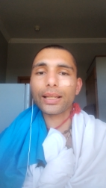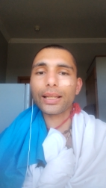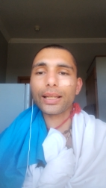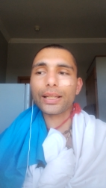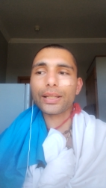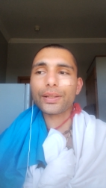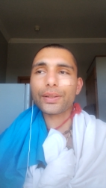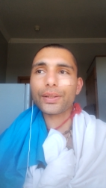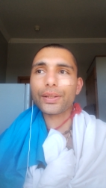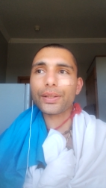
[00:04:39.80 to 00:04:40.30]

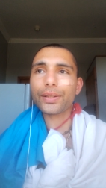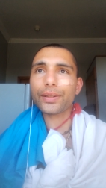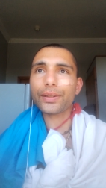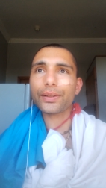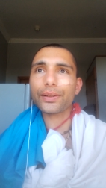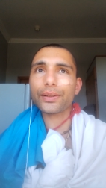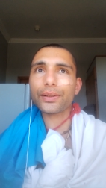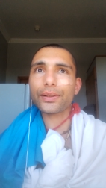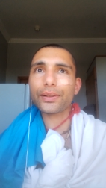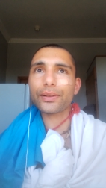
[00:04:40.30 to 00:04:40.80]

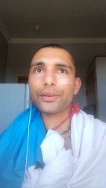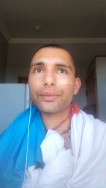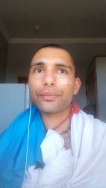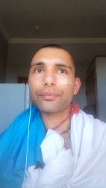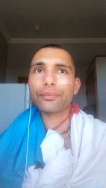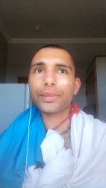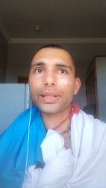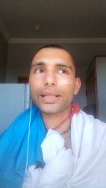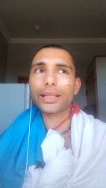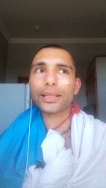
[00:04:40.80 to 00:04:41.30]
into
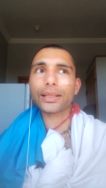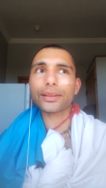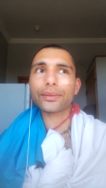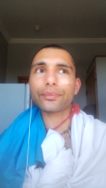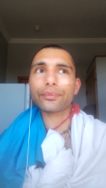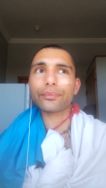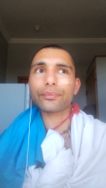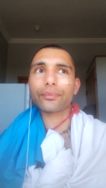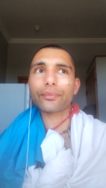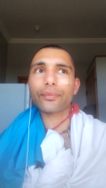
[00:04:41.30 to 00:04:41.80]
um,
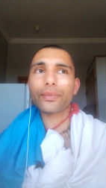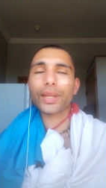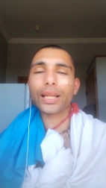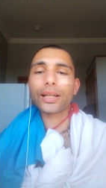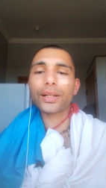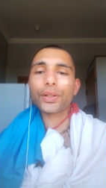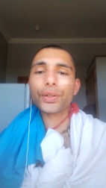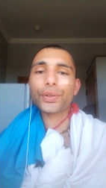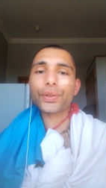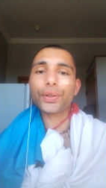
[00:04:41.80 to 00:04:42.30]

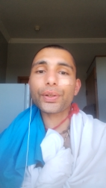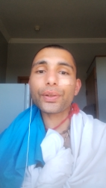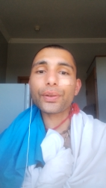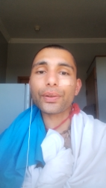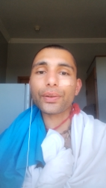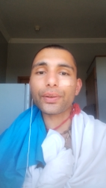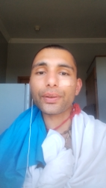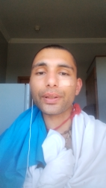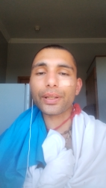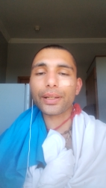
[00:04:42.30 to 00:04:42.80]

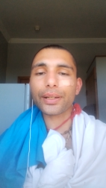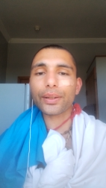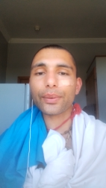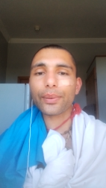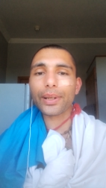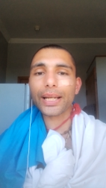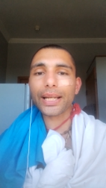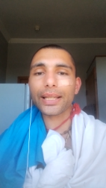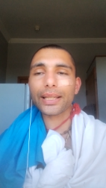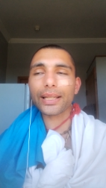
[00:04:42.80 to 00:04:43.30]
truth in a
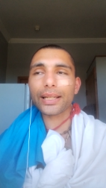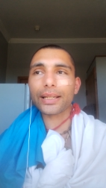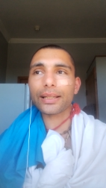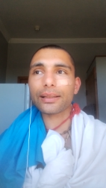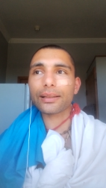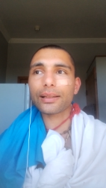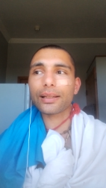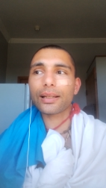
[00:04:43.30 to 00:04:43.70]
way that